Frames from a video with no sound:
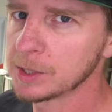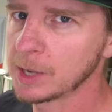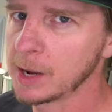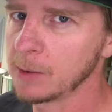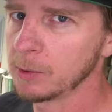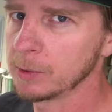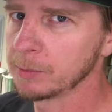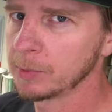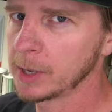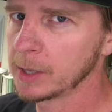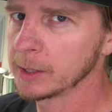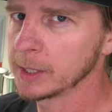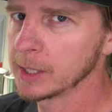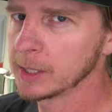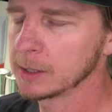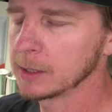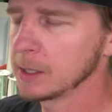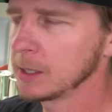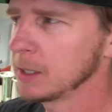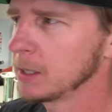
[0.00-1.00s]
I would probably get
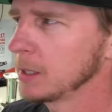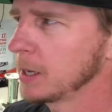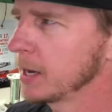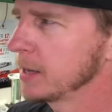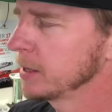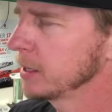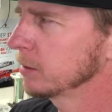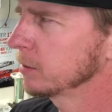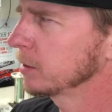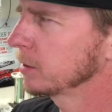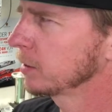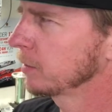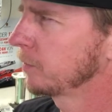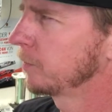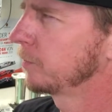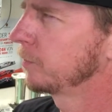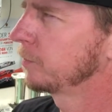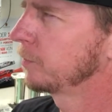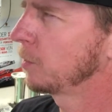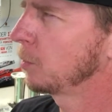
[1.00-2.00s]
I think they're
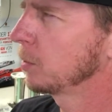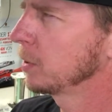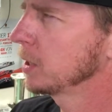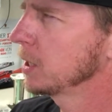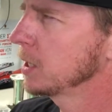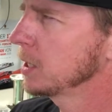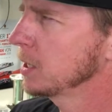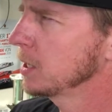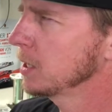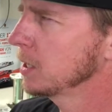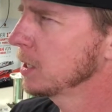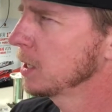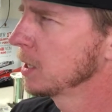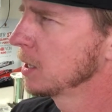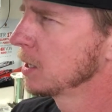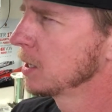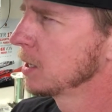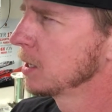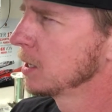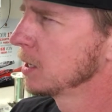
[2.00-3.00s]

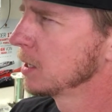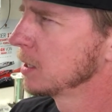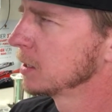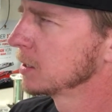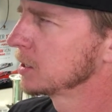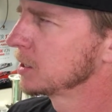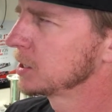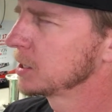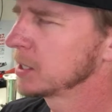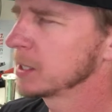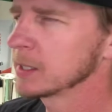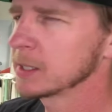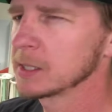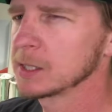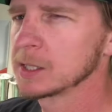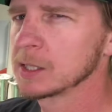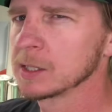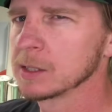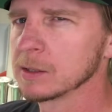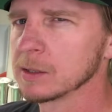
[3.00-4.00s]

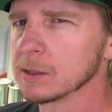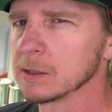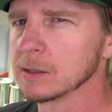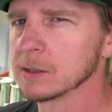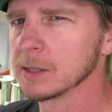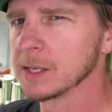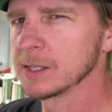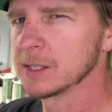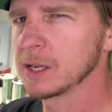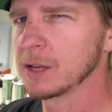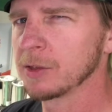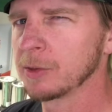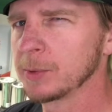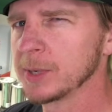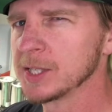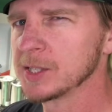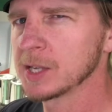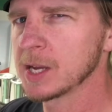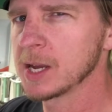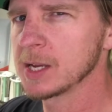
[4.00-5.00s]
46. They sell 3
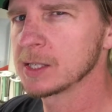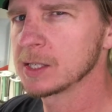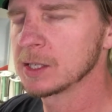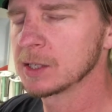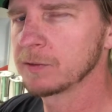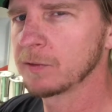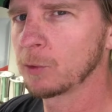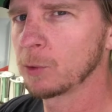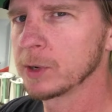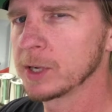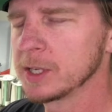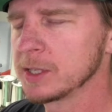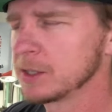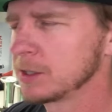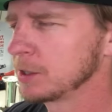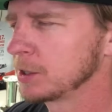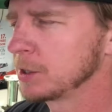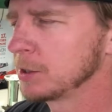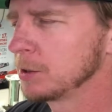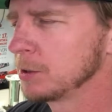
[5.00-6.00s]
sizes,
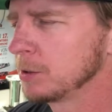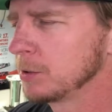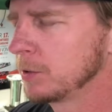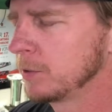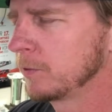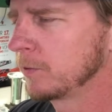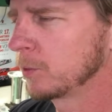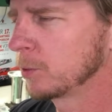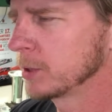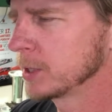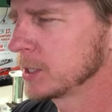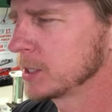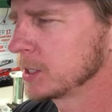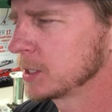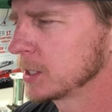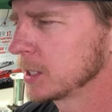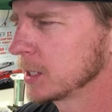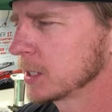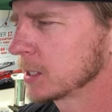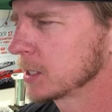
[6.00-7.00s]
42,
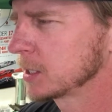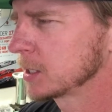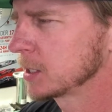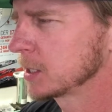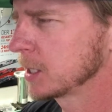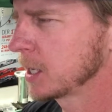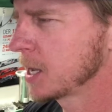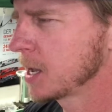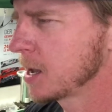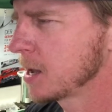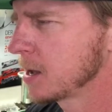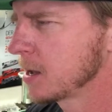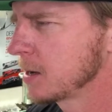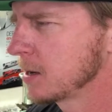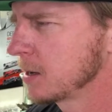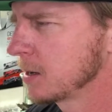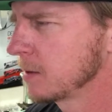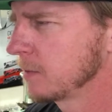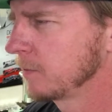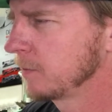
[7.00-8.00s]
46,
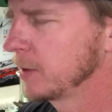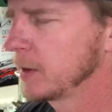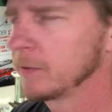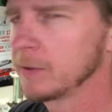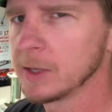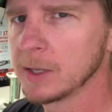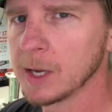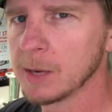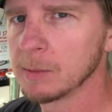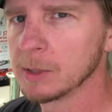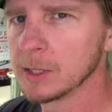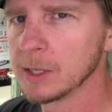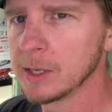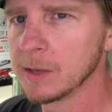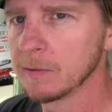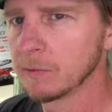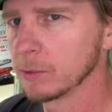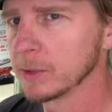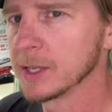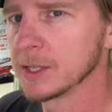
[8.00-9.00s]
and 50, I
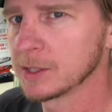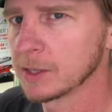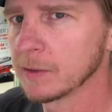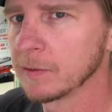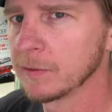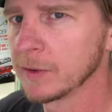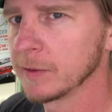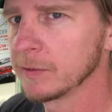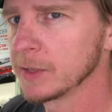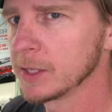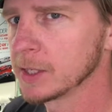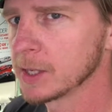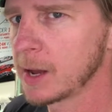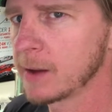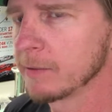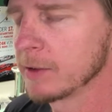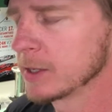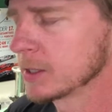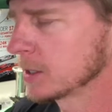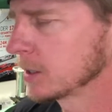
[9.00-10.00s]
believe. Well, these are the 50s,
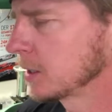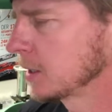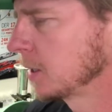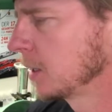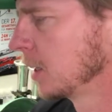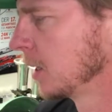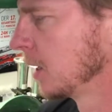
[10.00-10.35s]
obviously.